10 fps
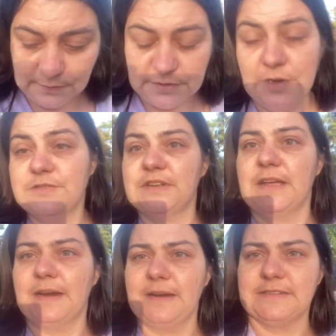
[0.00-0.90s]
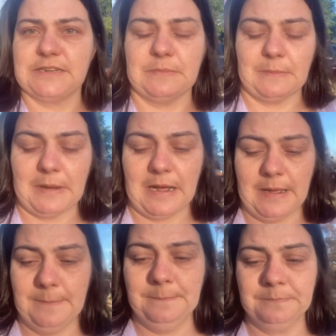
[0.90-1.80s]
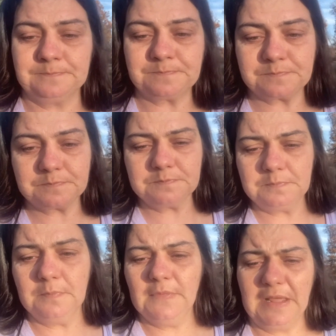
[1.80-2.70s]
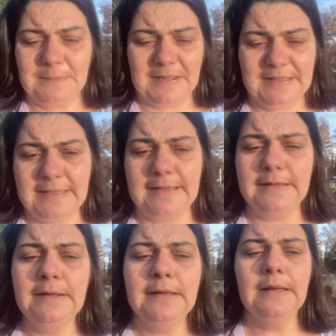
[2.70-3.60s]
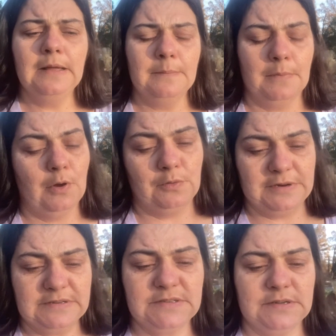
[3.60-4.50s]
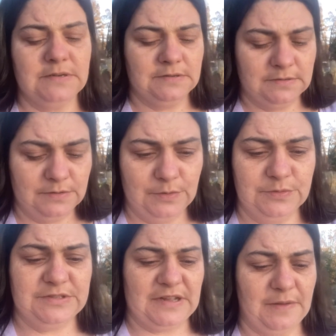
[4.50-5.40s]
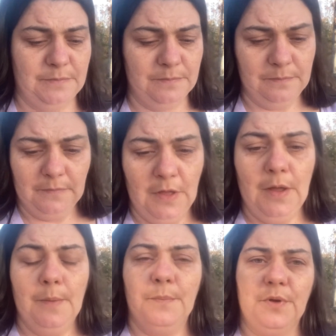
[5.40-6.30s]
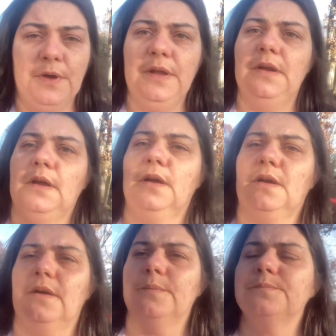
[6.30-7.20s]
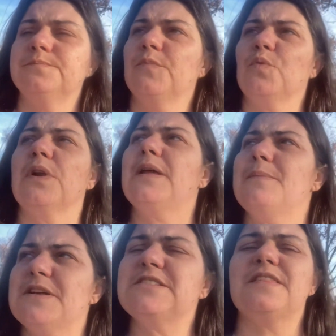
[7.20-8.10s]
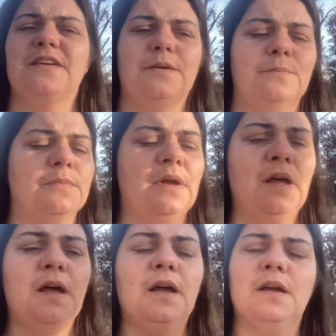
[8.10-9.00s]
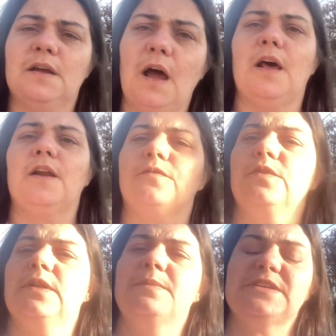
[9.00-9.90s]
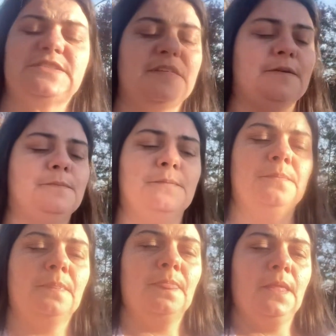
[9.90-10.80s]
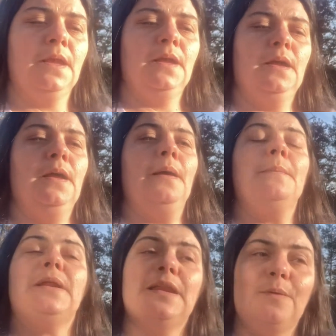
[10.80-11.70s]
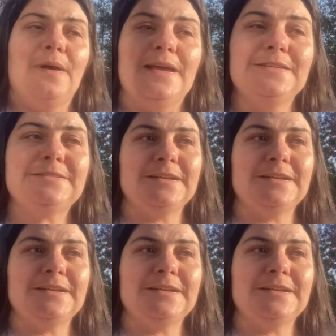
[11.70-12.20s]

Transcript: to Louisiana to see my mom and my kid, my oldest, who stayed put. Um, really missed them. God, I've really missed them. But anyways,